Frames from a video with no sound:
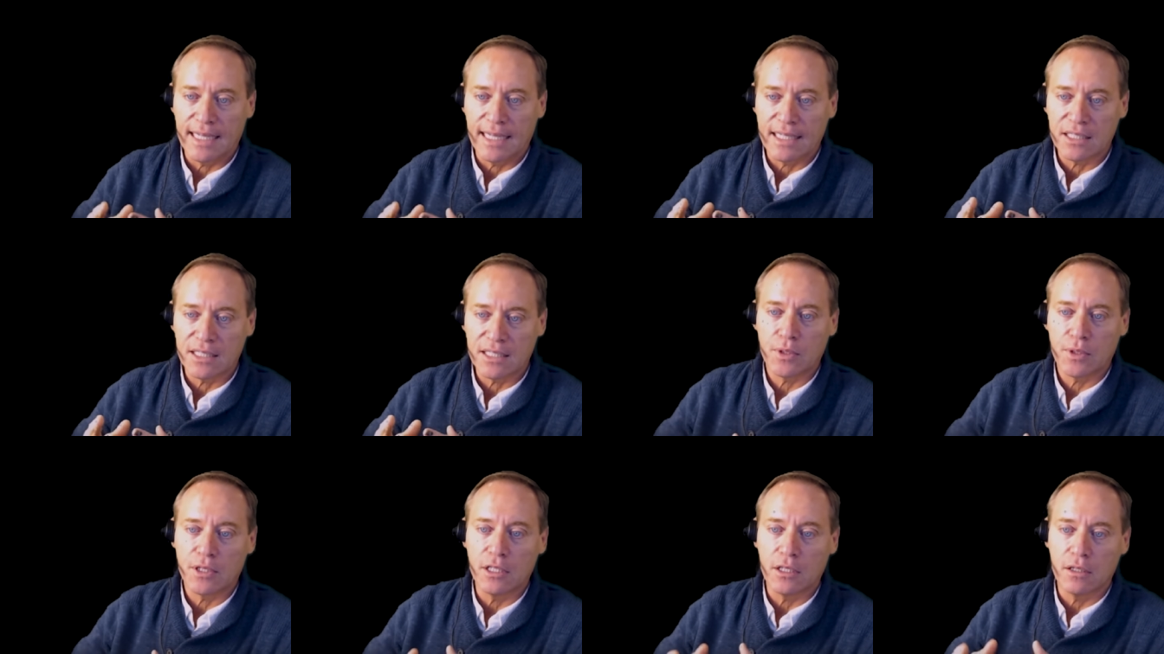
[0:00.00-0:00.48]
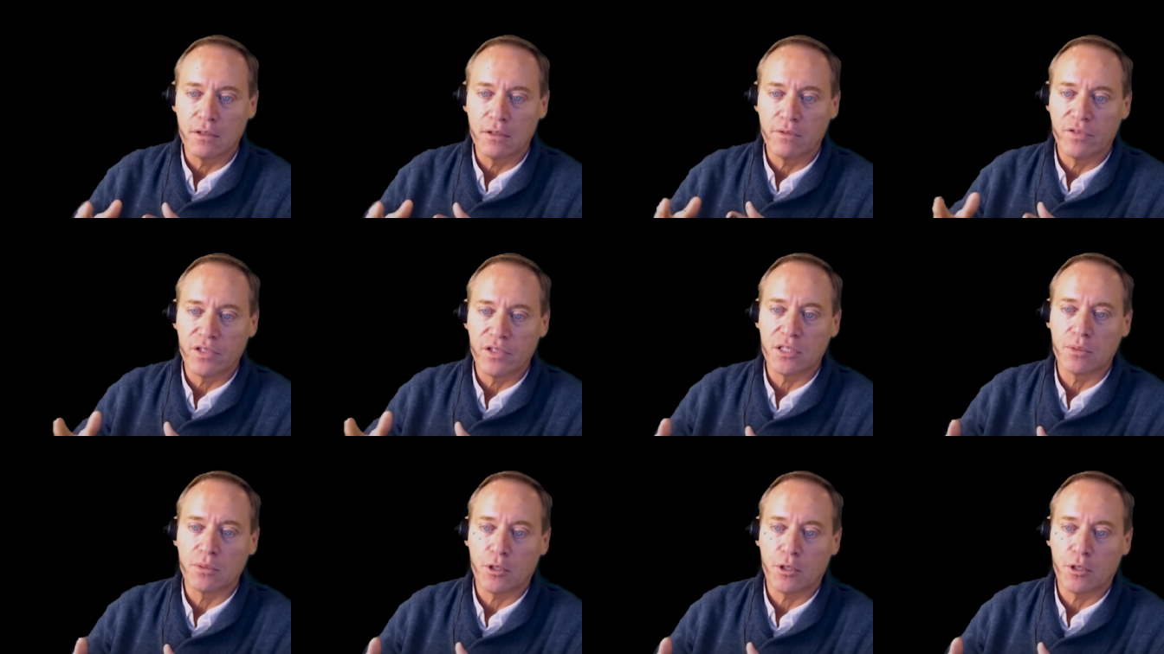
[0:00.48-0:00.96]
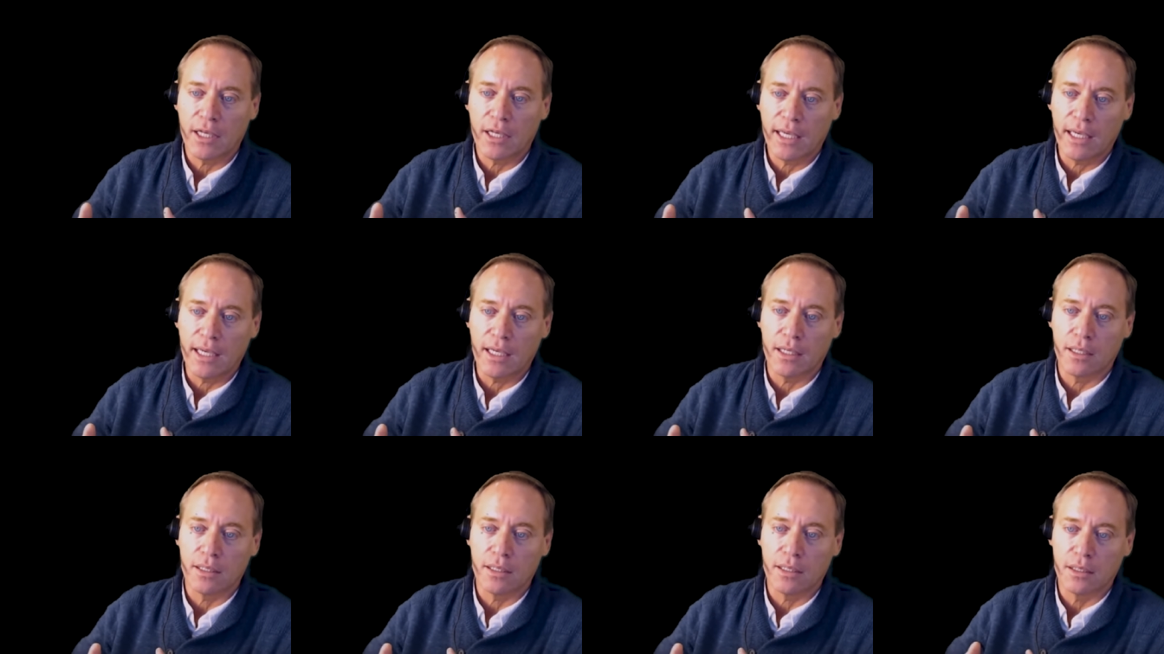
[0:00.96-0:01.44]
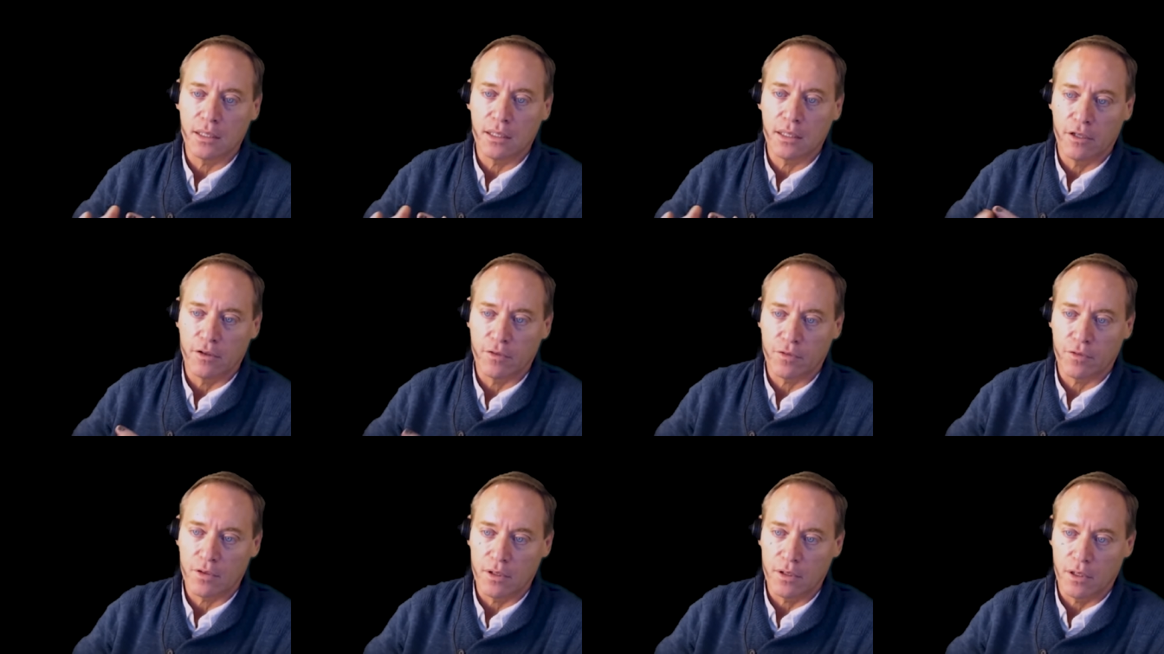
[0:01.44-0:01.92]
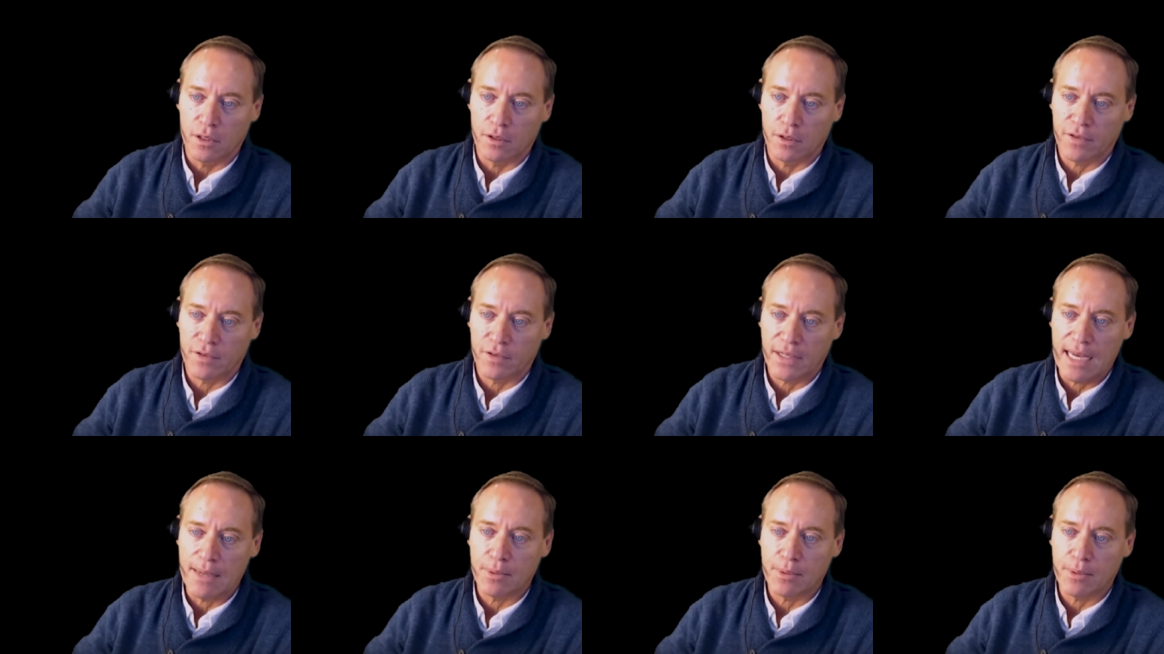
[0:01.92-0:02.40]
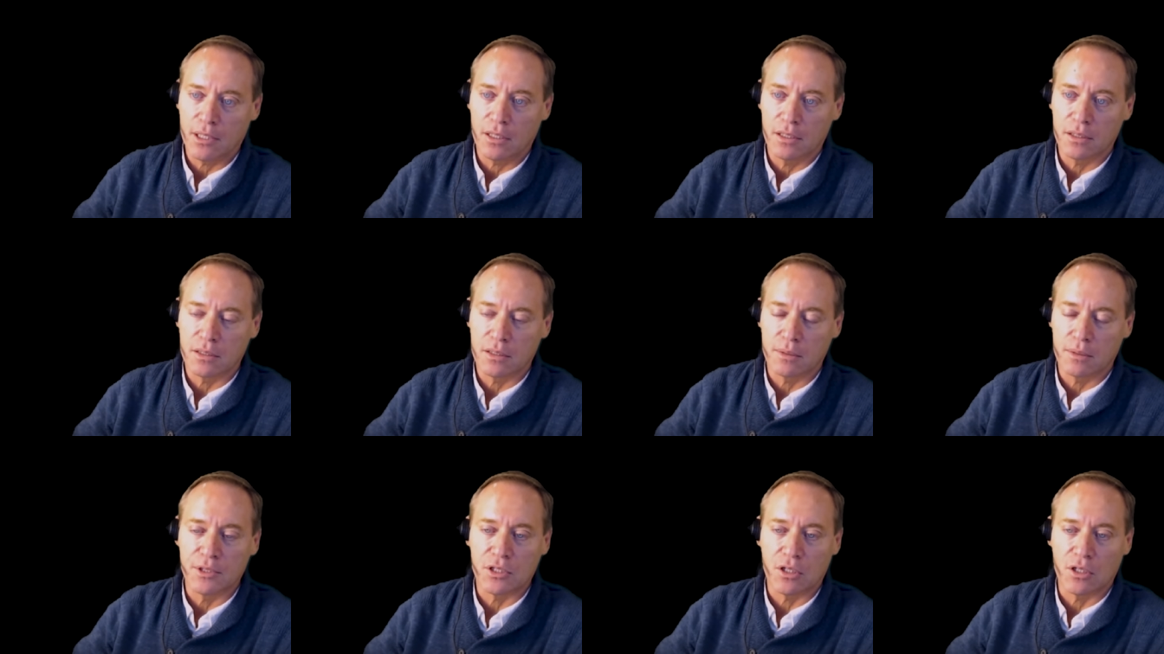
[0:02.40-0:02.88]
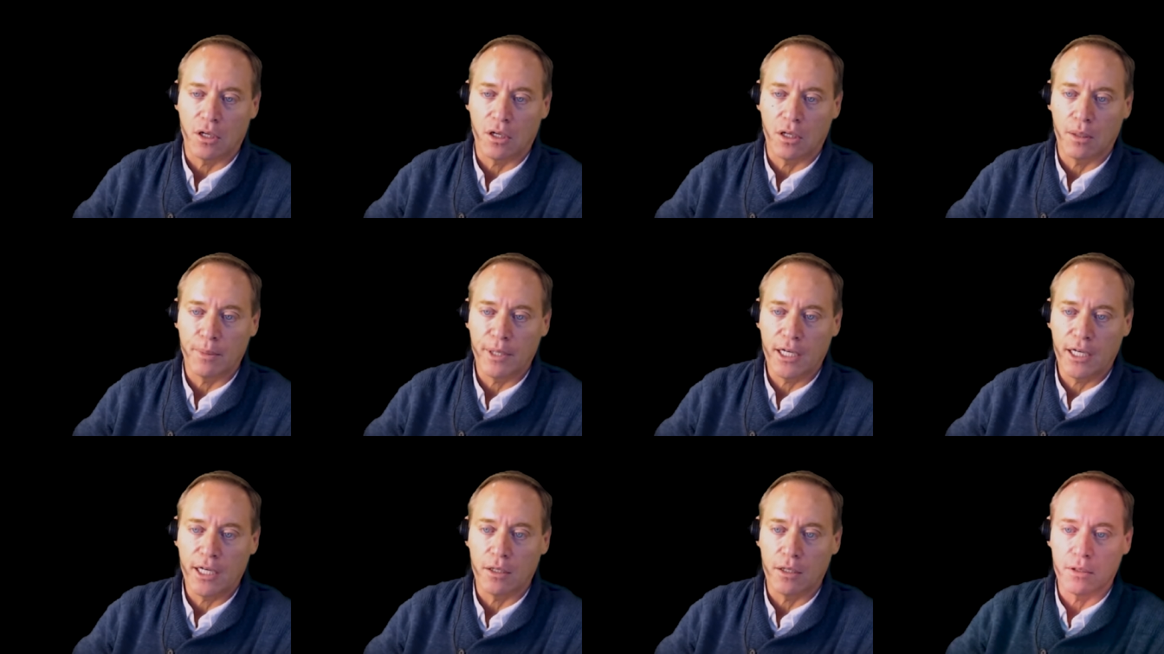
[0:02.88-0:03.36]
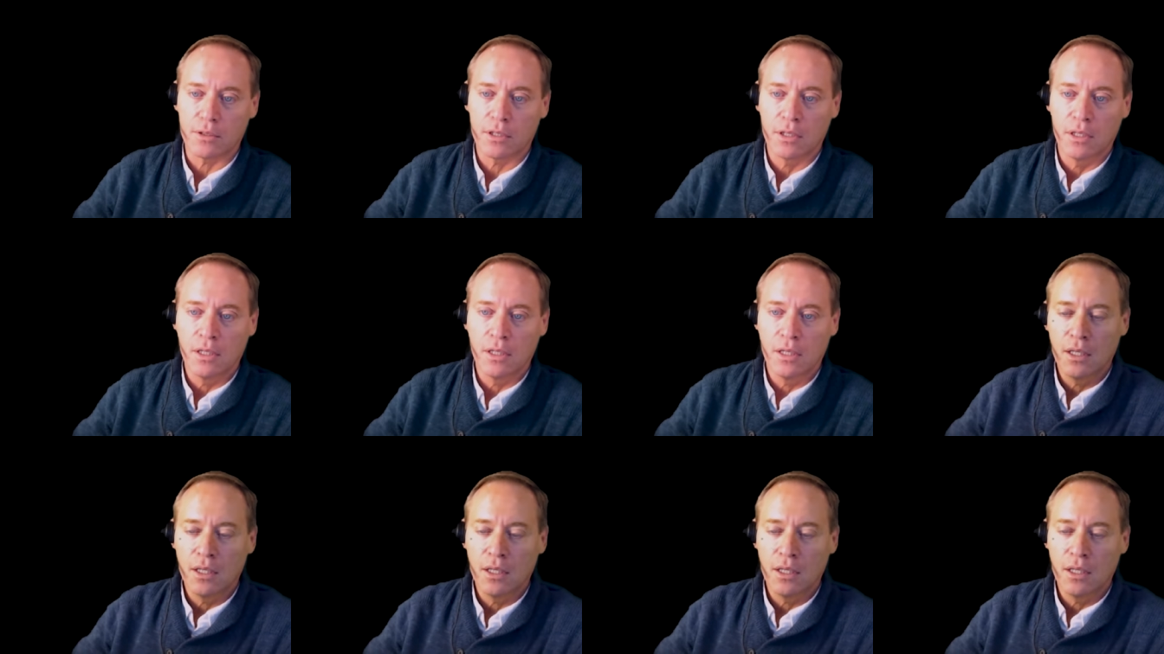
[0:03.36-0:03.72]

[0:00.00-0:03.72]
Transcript: That's what the invisible hand of, of capitalism is all about.